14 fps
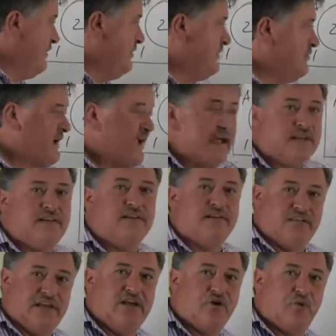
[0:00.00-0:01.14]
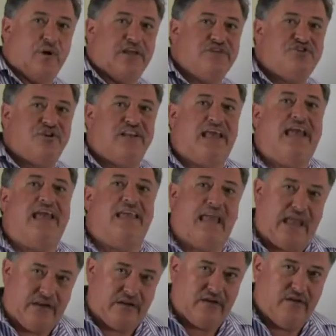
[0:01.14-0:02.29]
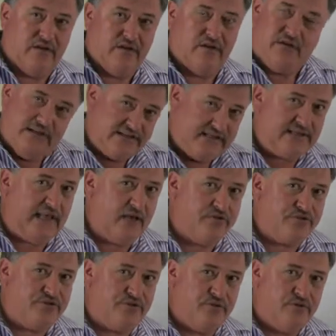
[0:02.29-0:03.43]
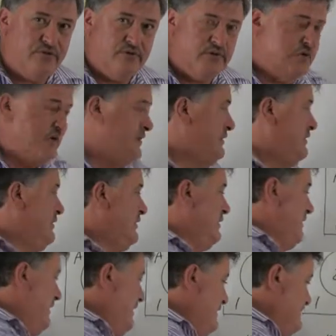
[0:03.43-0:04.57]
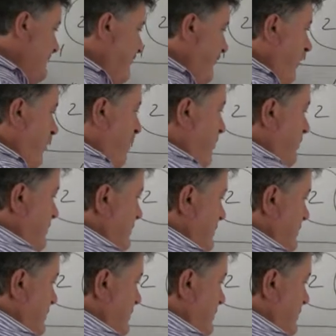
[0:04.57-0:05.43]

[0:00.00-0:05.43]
you look at the equation again, is it now true? Is 4